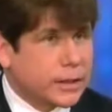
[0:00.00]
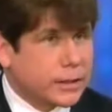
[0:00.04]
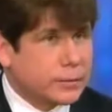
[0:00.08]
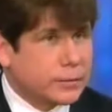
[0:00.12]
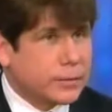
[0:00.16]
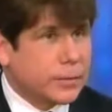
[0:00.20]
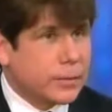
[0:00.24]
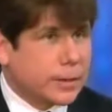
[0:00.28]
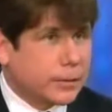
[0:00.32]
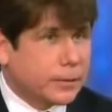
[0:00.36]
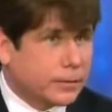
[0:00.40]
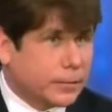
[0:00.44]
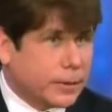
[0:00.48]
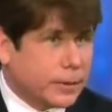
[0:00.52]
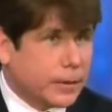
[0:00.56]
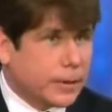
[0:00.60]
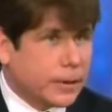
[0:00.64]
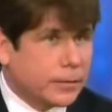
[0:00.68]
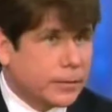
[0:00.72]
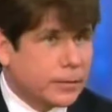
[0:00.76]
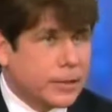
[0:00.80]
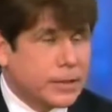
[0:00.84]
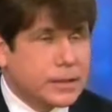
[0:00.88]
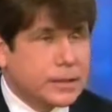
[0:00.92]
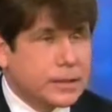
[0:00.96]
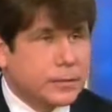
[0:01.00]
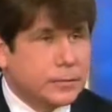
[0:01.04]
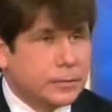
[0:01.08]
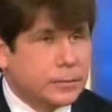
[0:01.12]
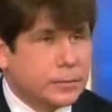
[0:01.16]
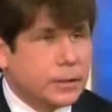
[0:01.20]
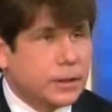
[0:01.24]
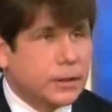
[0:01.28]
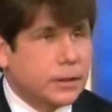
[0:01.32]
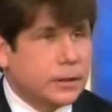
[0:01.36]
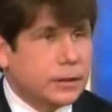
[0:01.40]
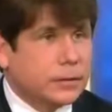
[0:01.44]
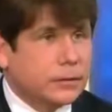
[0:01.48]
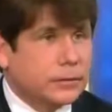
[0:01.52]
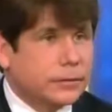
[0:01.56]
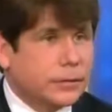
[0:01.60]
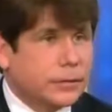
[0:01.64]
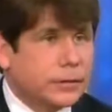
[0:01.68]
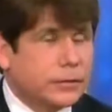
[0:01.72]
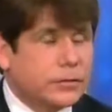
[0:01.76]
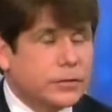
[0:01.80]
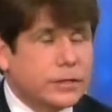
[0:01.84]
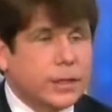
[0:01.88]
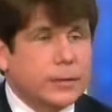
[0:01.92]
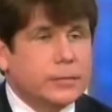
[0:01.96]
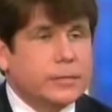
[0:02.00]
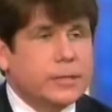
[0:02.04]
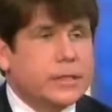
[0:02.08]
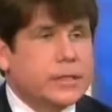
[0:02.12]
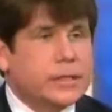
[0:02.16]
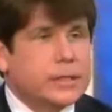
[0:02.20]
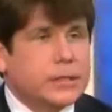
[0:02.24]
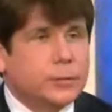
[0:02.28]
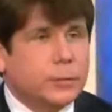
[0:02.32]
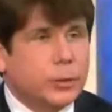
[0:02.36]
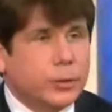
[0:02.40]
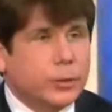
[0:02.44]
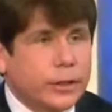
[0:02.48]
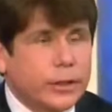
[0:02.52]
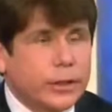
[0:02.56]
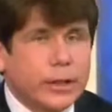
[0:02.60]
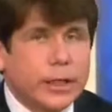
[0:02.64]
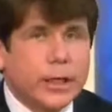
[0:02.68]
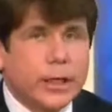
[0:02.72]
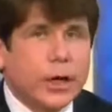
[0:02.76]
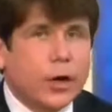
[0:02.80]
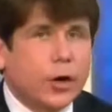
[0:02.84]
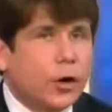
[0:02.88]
had made some videotape testimony.